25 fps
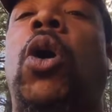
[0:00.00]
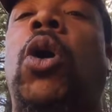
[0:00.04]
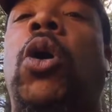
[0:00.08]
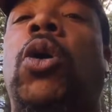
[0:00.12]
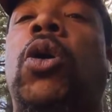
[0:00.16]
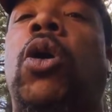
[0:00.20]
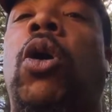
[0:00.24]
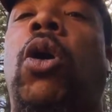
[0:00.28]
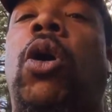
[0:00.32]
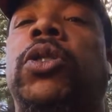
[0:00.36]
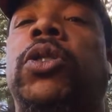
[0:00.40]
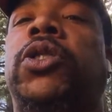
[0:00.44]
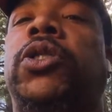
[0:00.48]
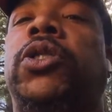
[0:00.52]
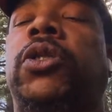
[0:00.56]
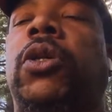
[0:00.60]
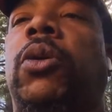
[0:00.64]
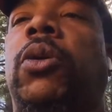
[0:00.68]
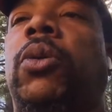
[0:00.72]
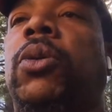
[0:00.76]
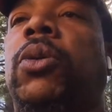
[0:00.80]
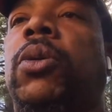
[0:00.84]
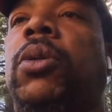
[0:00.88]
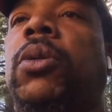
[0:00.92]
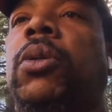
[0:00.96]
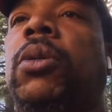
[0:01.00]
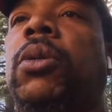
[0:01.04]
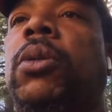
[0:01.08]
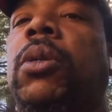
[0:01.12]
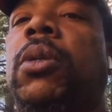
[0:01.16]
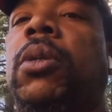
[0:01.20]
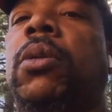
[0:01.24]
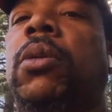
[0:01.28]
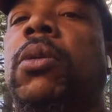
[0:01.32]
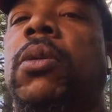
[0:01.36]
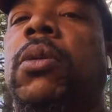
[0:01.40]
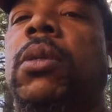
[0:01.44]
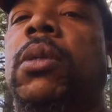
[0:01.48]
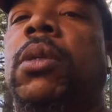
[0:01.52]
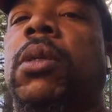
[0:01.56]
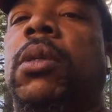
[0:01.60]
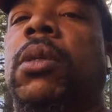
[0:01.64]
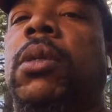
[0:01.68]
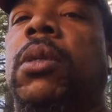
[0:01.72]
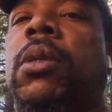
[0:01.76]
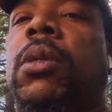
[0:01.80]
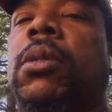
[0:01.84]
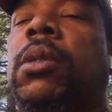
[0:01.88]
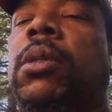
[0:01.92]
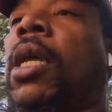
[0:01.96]
dog also.
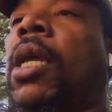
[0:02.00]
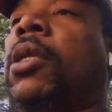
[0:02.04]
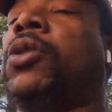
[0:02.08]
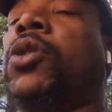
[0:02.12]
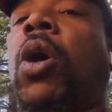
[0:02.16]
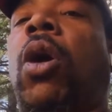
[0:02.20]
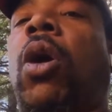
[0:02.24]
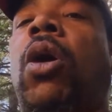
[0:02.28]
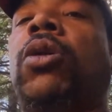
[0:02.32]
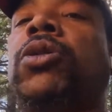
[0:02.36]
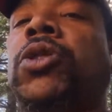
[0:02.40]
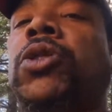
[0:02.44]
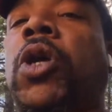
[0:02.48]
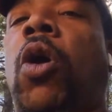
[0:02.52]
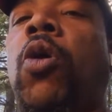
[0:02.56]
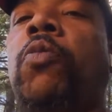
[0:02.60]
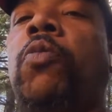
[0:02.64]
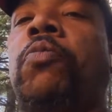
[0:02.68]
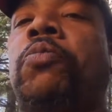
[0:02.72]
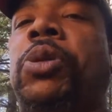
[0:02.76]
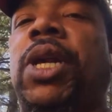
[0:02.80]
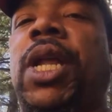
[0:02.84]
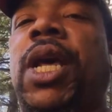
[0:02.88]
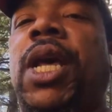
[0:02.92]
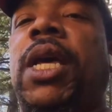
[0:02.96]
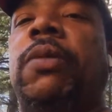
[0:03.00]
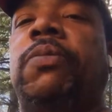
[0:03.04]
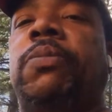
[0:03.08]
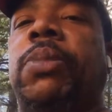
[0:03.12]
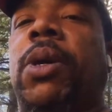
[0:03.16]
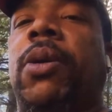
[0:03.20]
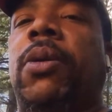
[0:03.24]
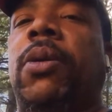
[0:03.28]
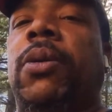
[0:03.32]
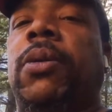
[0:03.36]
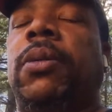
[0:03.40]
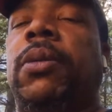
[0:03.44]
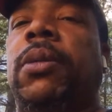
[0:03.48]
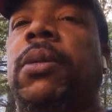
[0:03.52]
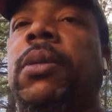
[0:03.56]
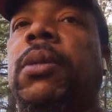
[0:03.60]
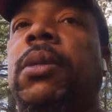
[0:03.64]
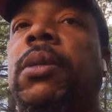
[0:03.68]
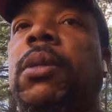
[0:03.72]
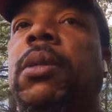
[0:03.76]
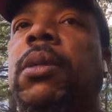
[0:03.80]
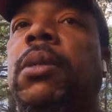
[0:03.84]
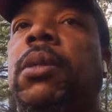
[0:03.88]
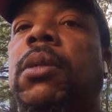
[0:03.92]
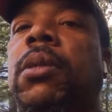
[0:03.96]
That dog don't play, bro.
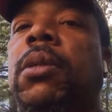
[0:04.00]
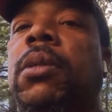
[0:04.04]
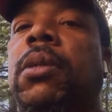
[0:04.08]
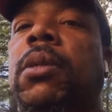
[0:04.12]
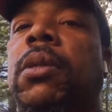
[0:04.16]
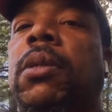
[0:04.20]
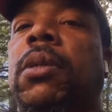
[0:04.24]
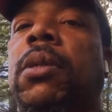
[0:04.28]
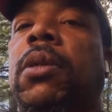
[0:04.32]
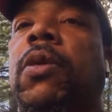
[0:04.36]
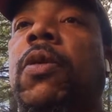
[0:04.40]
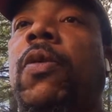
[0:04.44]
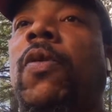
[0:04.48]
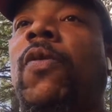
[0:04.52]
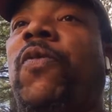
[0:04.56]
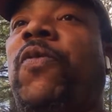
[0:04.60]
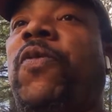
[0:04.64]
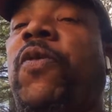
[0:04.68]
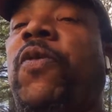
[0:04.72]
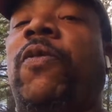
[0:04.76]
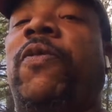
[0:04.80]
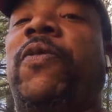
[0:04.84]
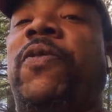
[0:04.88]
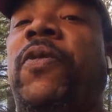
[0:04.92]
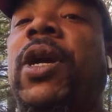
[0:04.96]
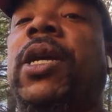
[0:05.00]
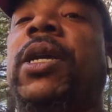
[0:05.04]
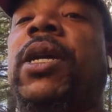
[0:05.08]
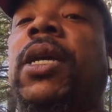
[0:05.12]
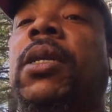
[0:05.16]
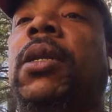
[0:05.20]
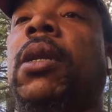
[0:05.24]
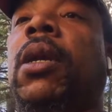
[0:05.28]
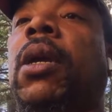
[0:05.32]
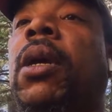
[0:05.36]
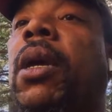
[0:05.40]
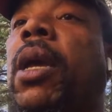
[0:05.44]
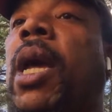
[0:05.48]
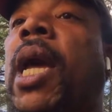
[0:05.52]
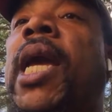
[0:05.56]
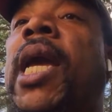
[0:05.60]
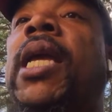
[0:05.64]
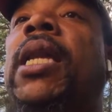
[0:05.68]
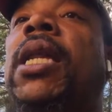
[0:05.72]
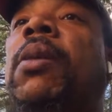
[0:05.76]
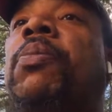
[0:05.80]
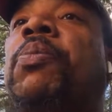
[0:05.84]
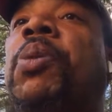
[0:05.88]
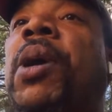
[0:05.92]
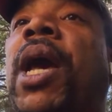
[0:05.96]
For fucking
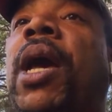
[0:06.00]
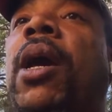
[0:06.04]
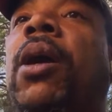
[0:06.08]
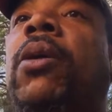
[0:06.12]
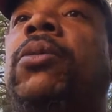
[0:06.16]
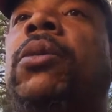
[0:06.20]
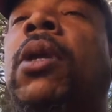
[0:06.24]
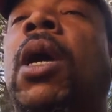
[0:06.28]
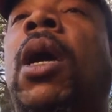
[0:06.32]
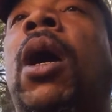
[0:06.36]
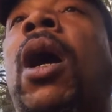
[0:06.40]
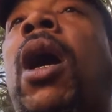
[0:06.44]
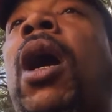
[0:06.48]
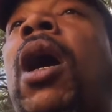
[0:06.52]
180-pound